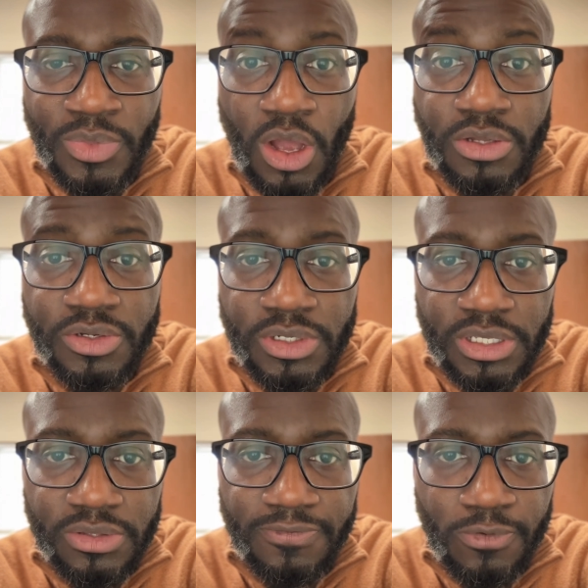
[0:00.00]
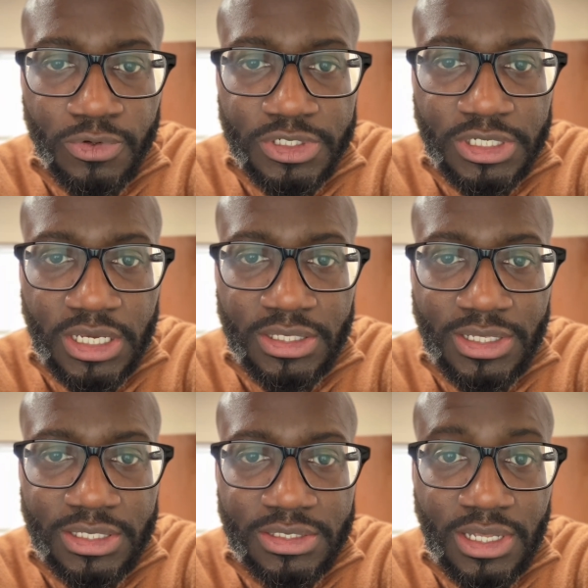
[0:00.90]
underneath the foreskin
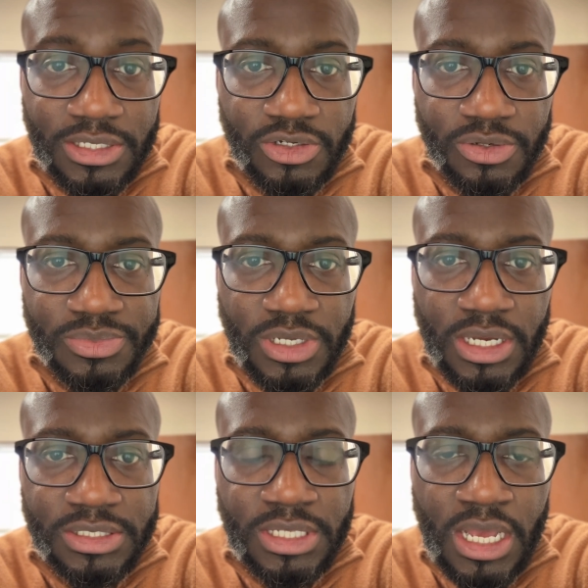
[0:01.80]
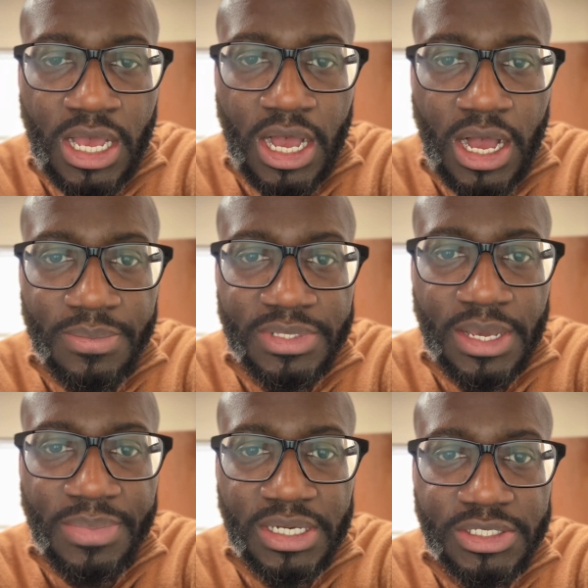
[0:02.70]
that's not circumcised. And
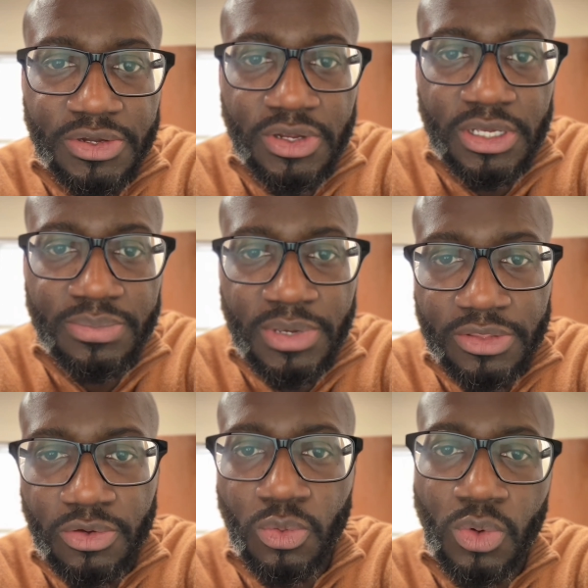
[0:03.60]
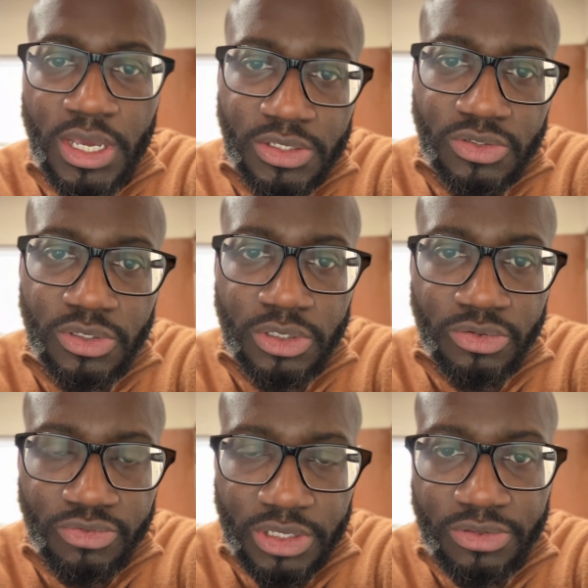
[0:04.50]
that bacteria can make their way into the
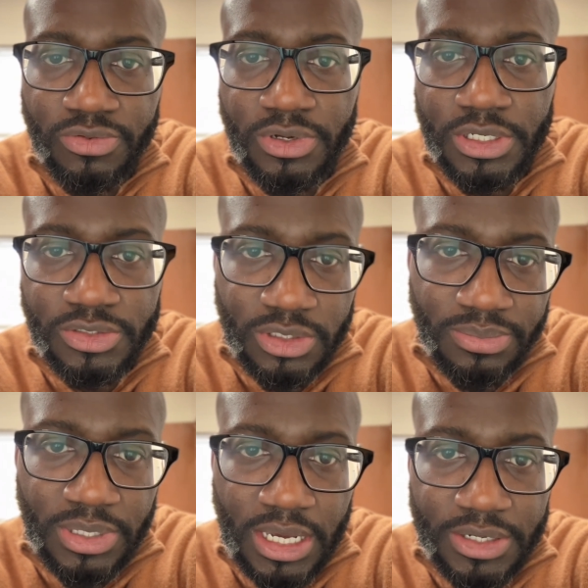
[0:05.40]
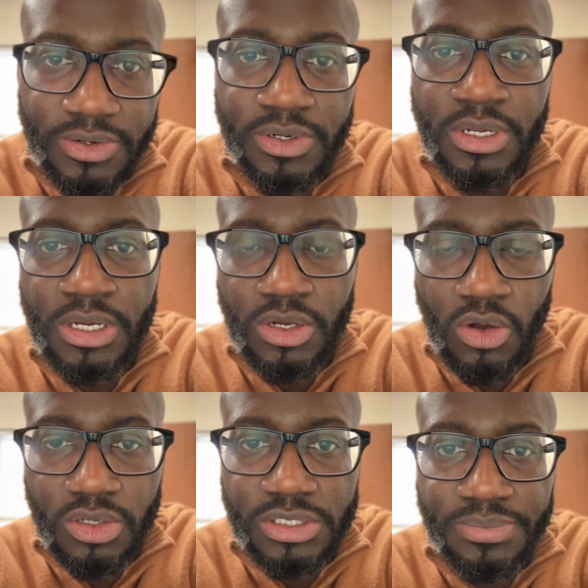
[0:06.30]
urethra, into the bladder,
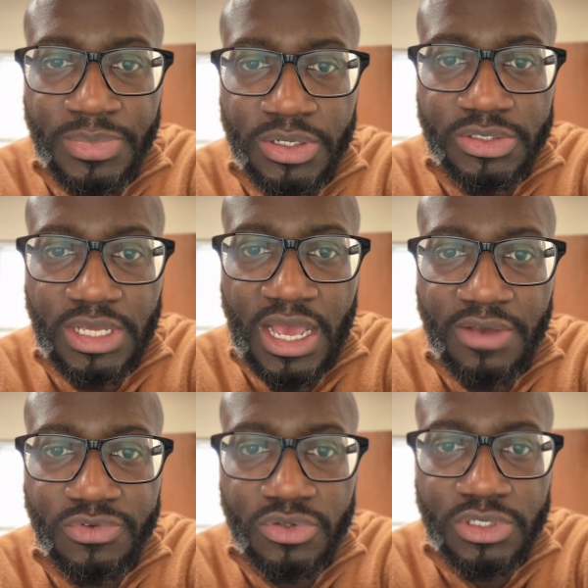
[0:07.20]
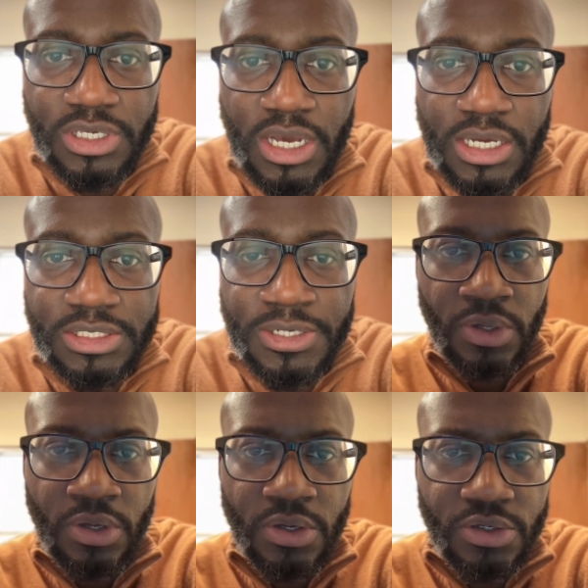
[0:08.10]
causing males to have UTIs.
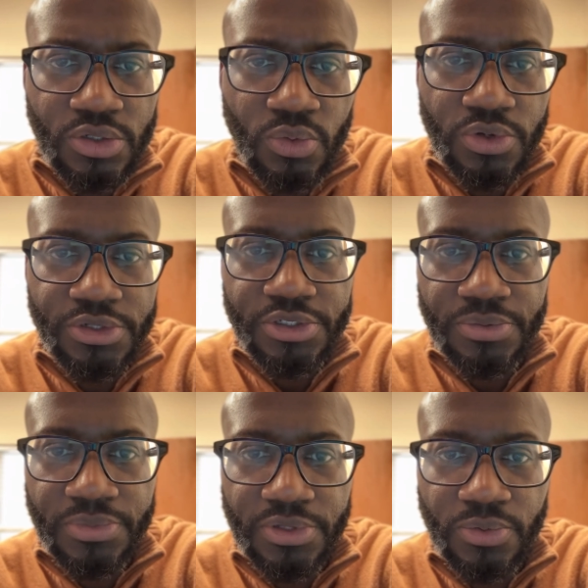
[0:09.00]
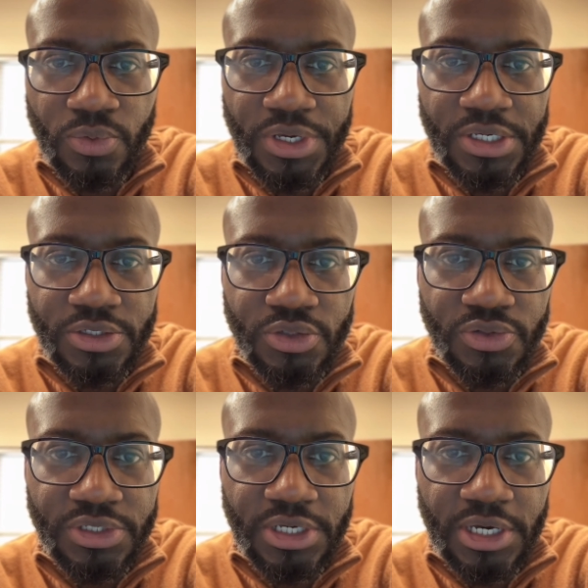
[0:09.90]
So, what are some of the ways
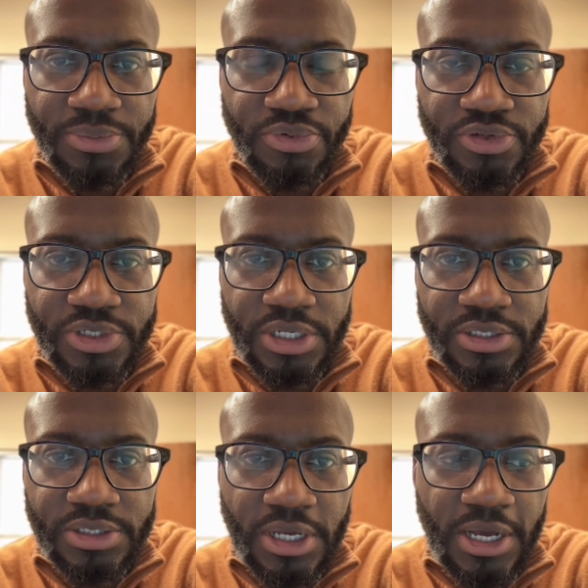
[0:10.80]
UTI presents?